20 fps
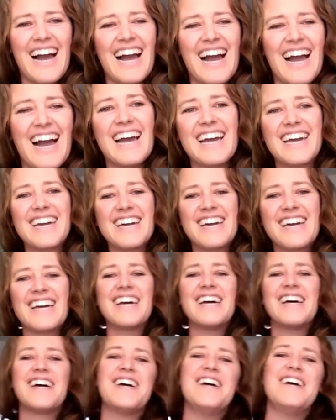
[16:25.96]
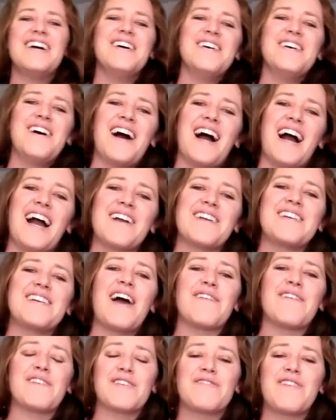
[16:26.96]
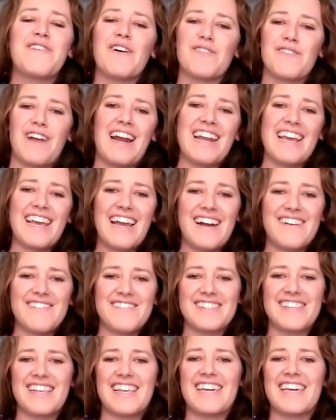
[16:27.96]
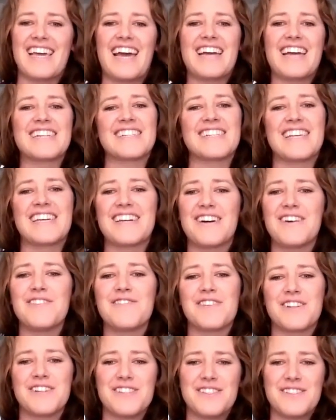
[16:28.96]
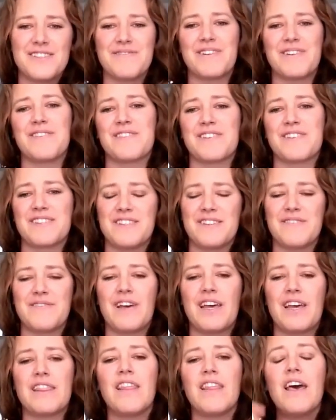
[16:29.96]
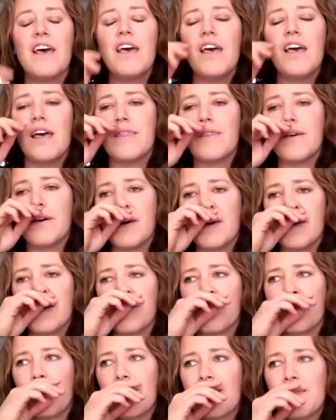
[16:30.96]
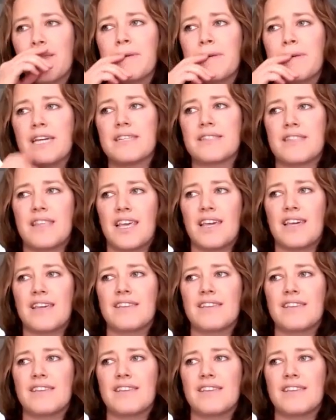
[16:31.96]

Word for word: I, I never felt ready. I was like, had to like overconsume and overconsume. And The one of the biggest classic,